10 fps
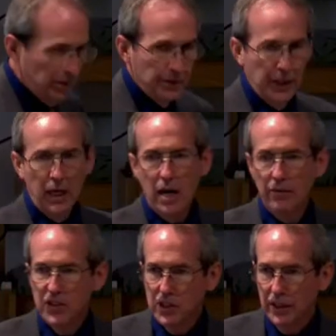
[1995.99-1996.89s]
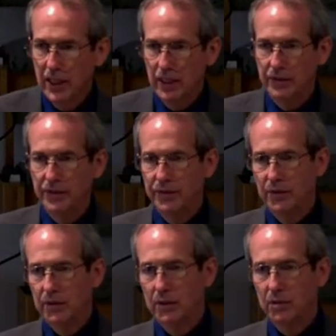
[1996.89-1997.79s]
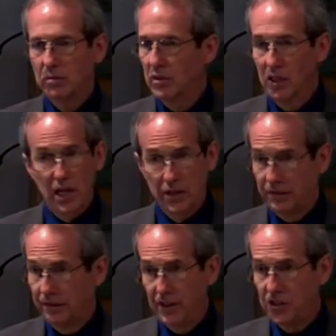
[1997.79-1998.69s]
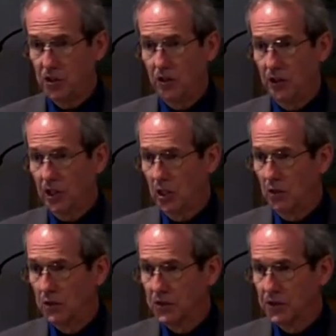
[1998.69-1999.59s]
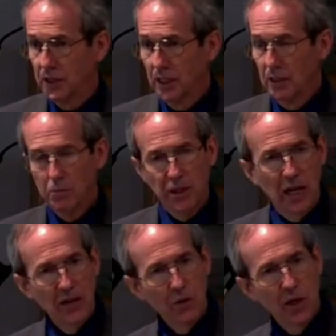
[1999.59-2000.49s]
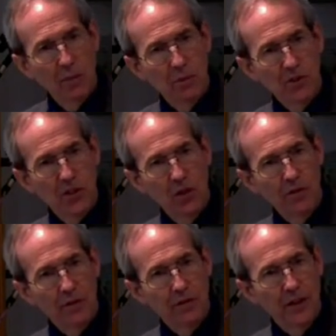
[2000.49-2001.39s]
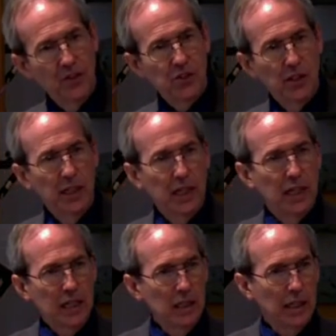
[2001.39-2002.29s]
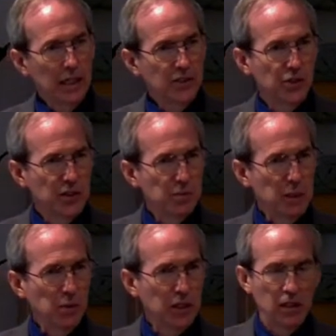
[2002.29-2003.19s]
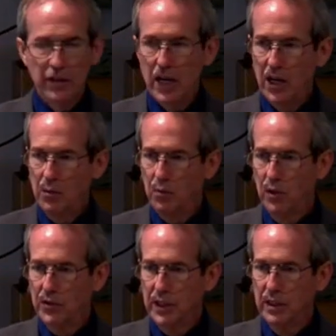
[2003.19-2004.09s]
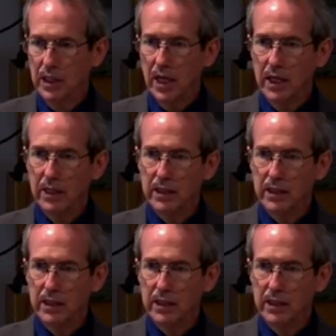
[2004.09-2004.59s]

they obviously have a lot of fish on the coast but how do I preserve the fish and get it inland so these people can have a higher protein diet?